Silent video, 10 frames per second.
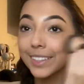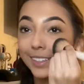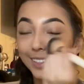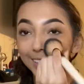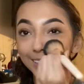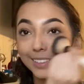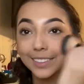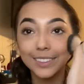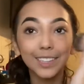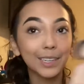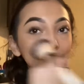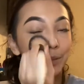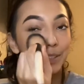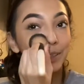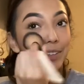and just kind of
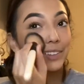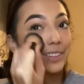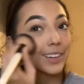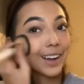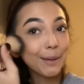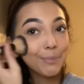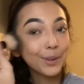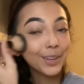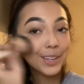put it on there. I put